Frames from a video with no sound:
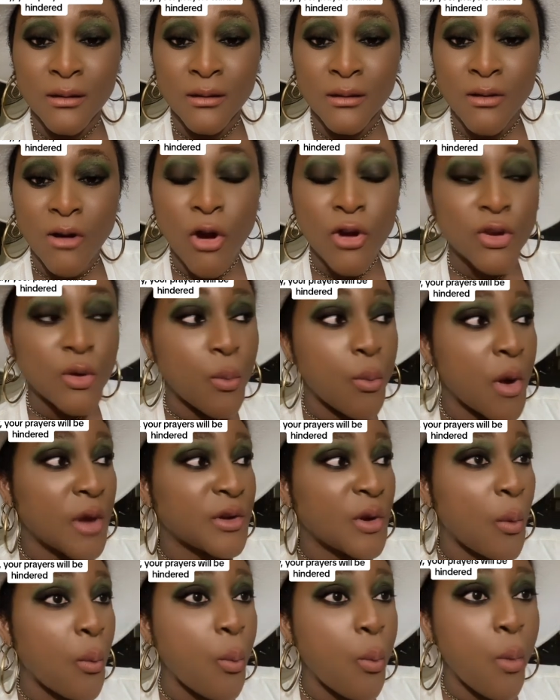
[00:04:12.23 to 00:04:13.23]
Or you
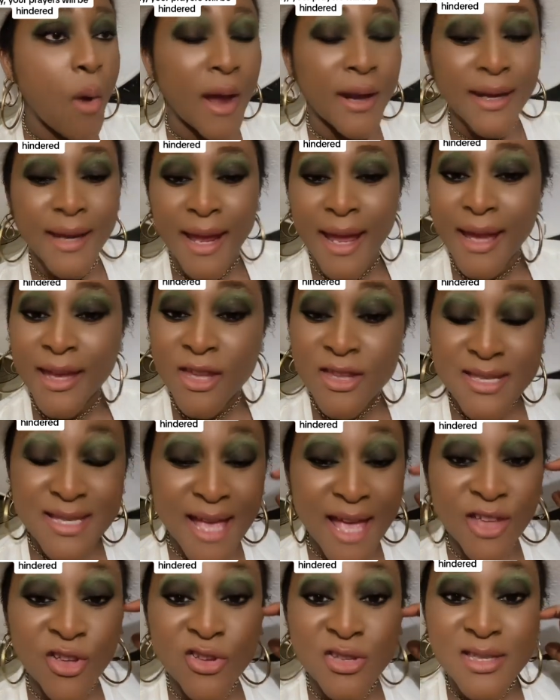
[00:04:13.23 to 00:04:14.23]
wonder what the heck is
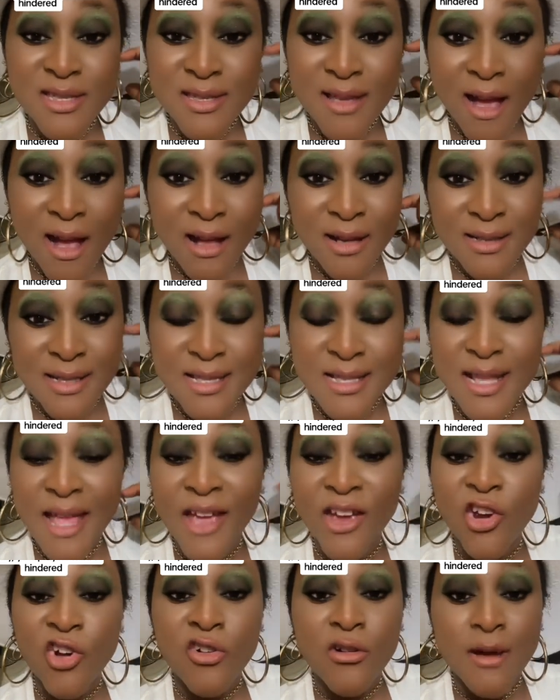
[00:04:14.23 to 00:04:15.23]
like, your salt is
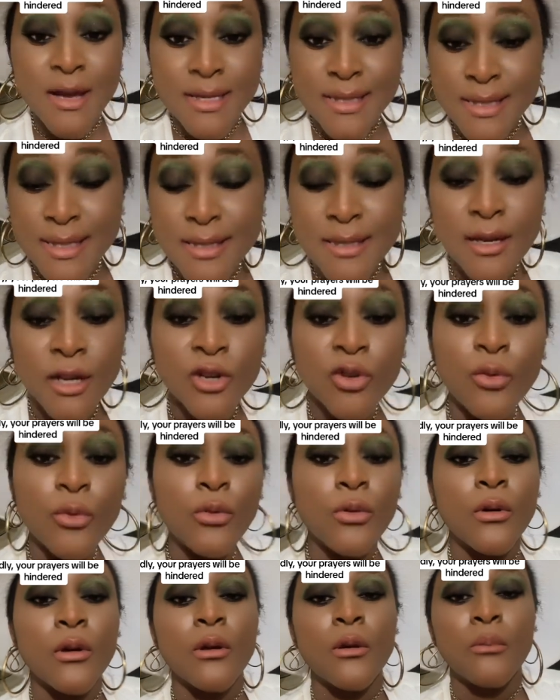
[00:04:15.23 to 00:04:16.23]
like crosses on your
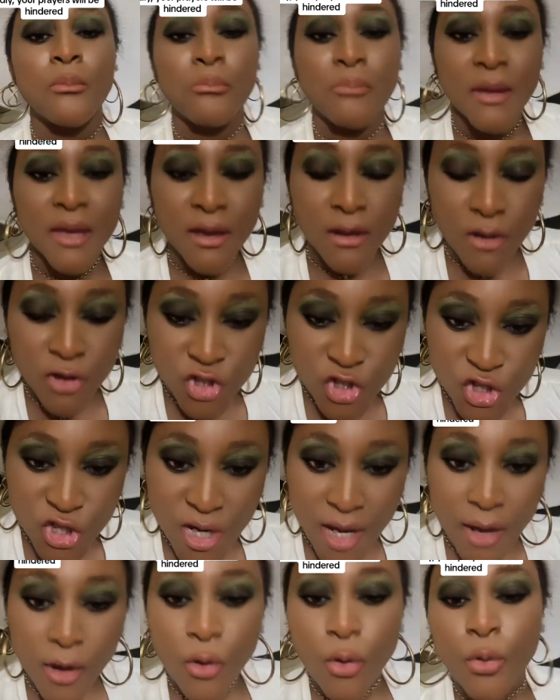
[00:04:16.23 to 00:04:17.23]
big
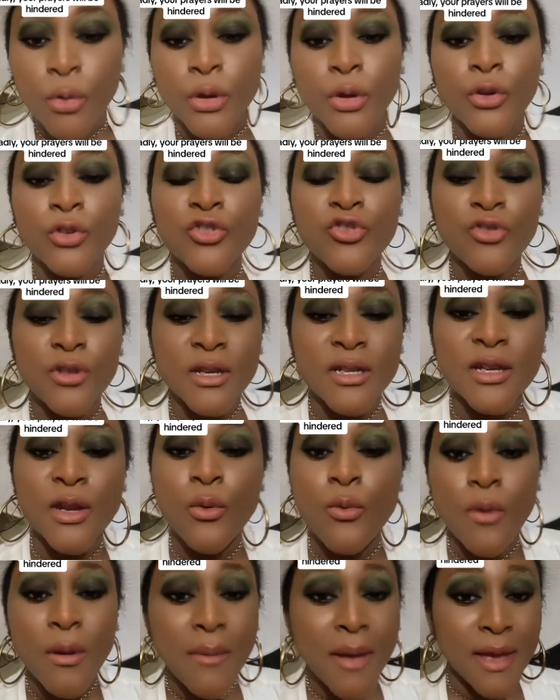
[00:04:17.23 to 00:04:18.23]
check how you're
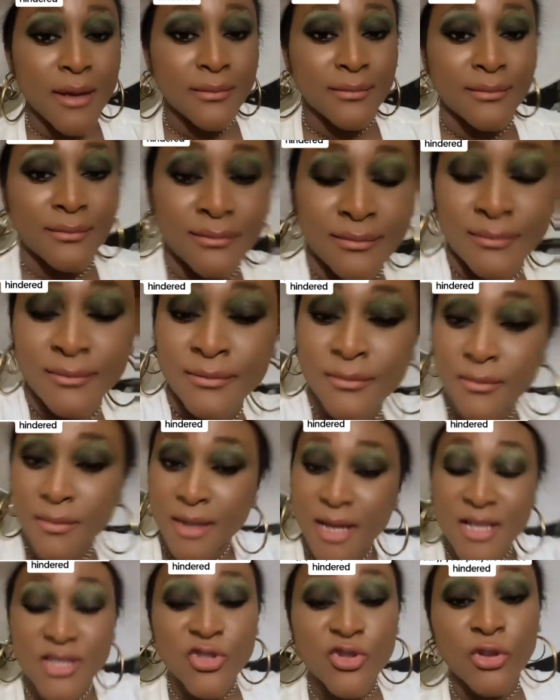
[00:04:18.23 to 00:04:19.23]
treating women. It
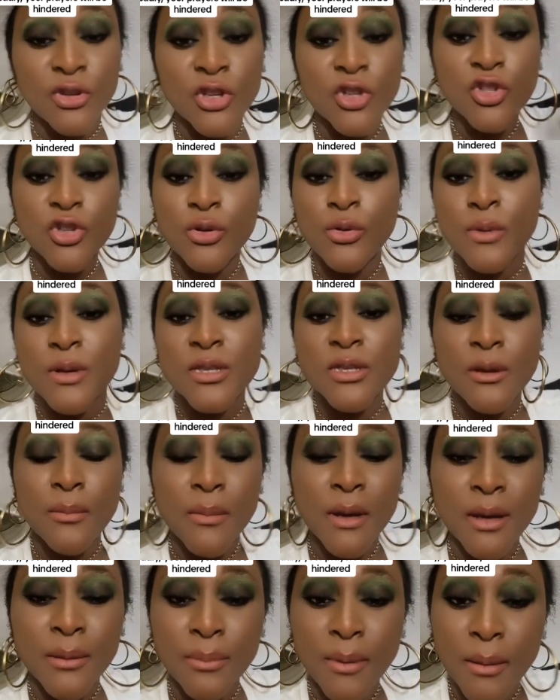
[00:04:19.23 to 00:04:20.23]
has nothing to do with
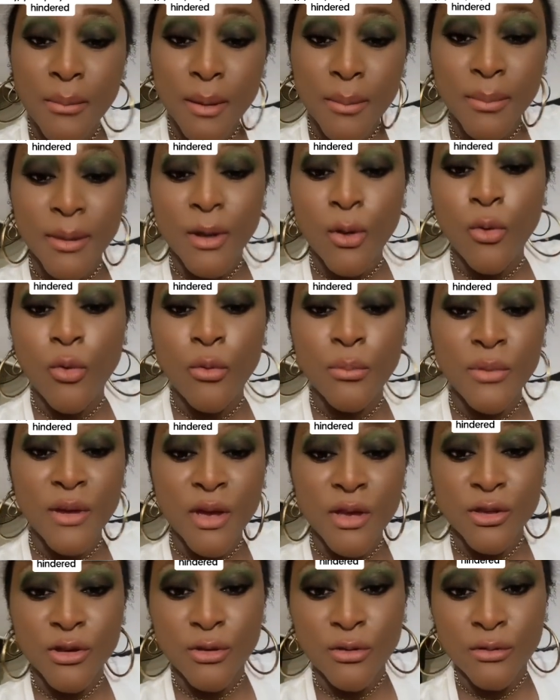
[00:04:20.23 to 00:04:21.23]
somebody probably
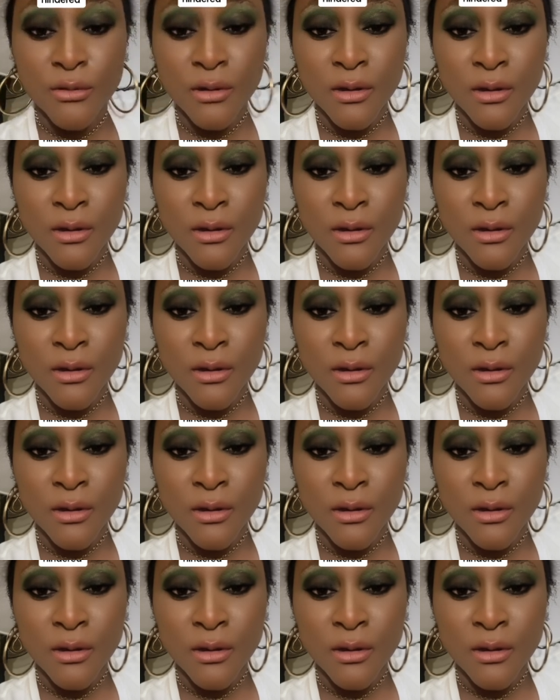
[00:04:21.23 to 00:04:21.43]
obeying you.